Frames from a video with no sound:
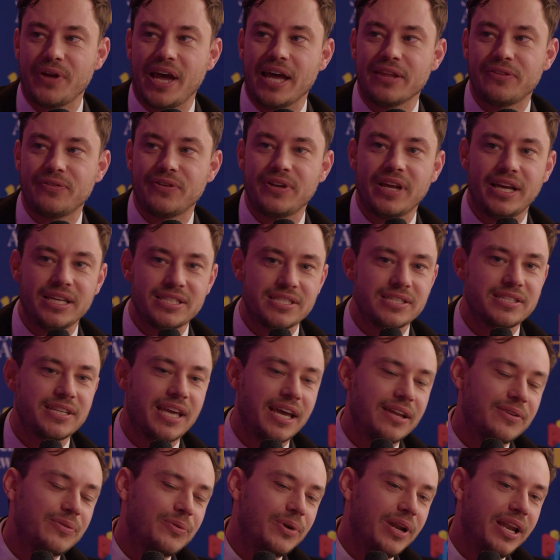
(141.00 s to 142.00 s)
advertisers
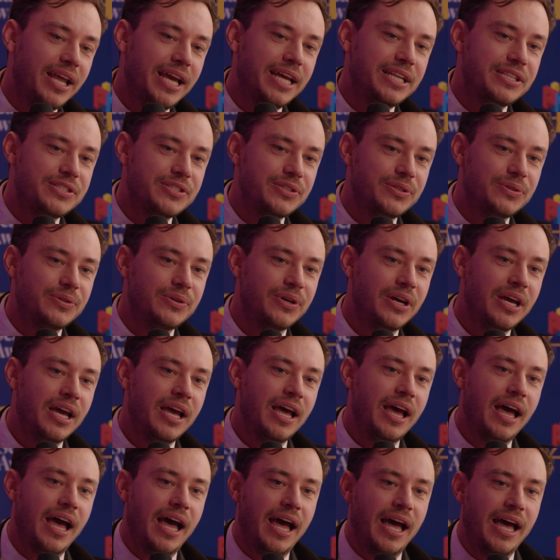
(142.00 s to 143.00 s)
can relate to,
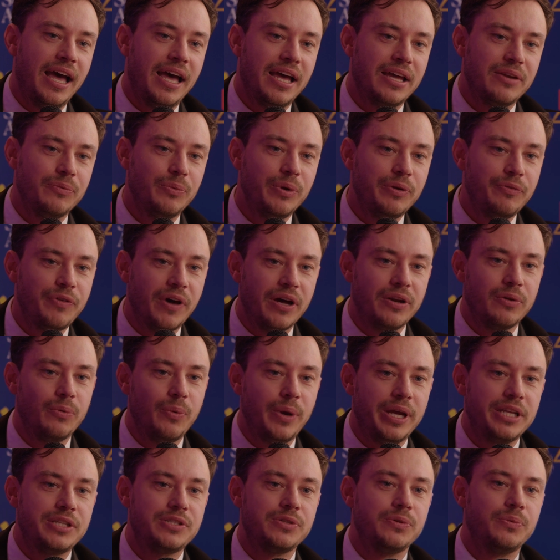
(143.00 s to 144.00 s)
and we found a
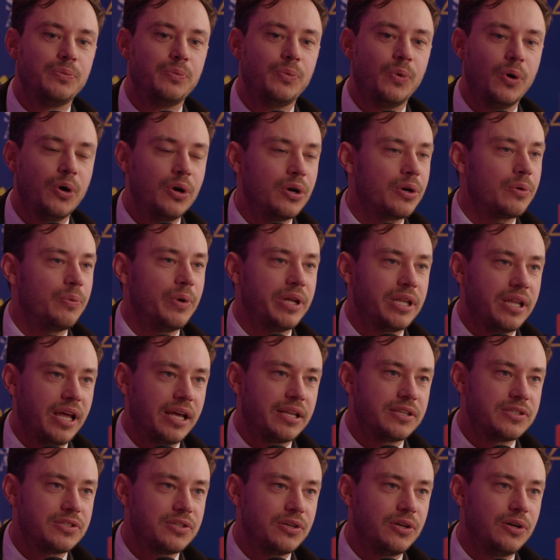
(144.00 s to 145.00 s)
way to work with
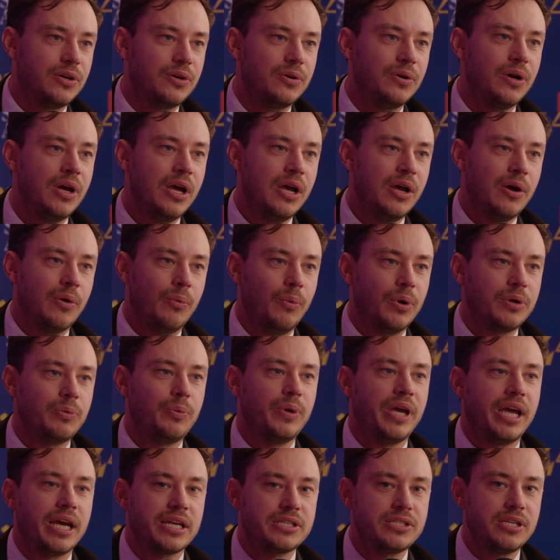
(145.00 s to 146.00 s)
that. So what
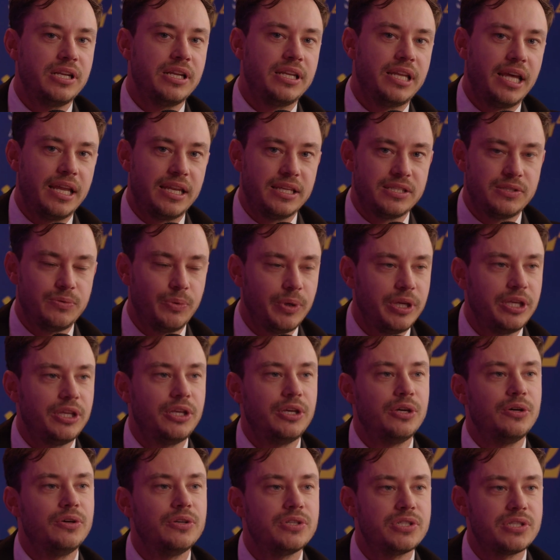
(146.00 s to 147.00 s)
we actually did is we
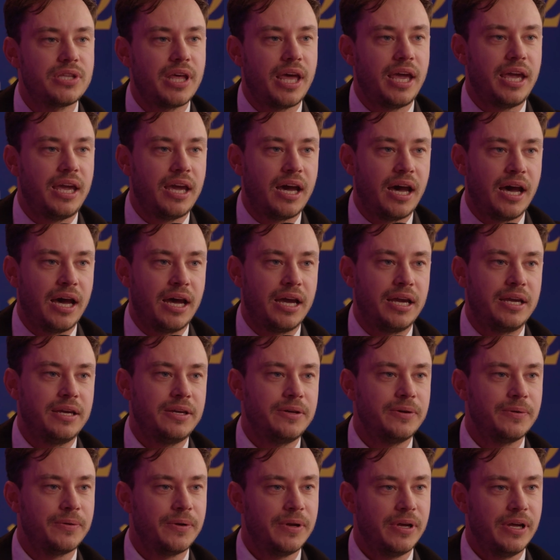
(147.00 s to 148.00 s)
used
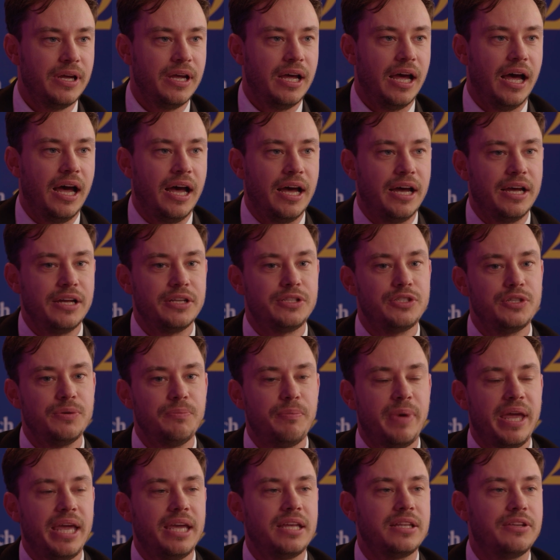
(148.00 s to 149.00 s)
AI to
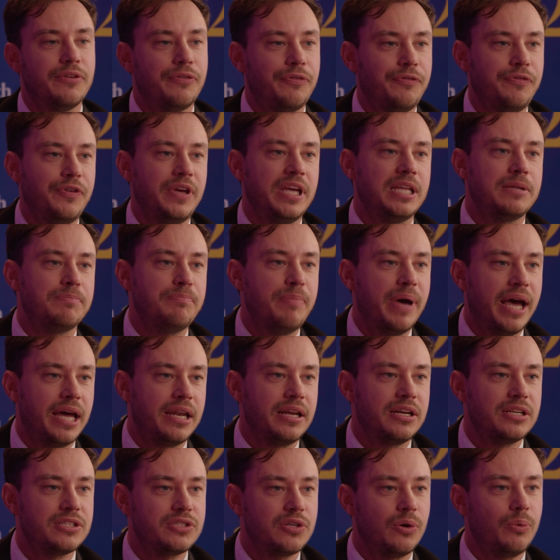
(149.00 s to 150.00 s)
make the feed
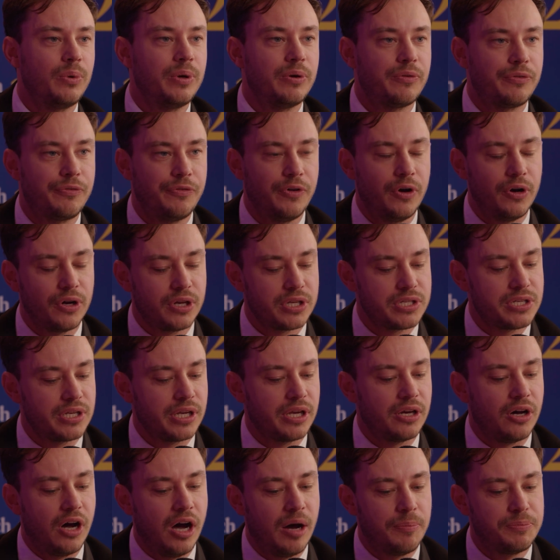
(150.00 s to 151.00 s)
better. So we were
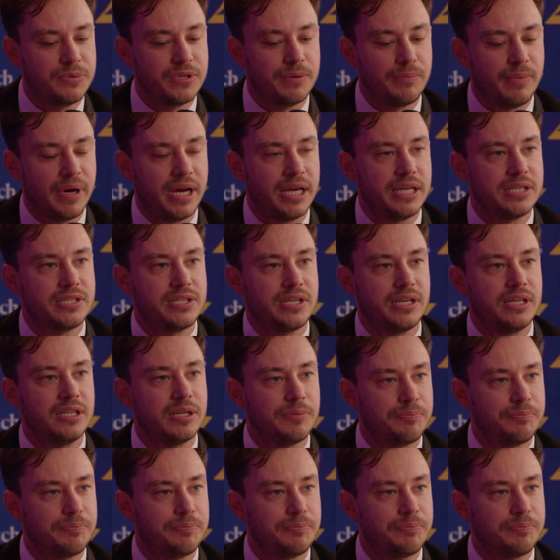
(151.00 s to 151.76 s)
focusing on optimizing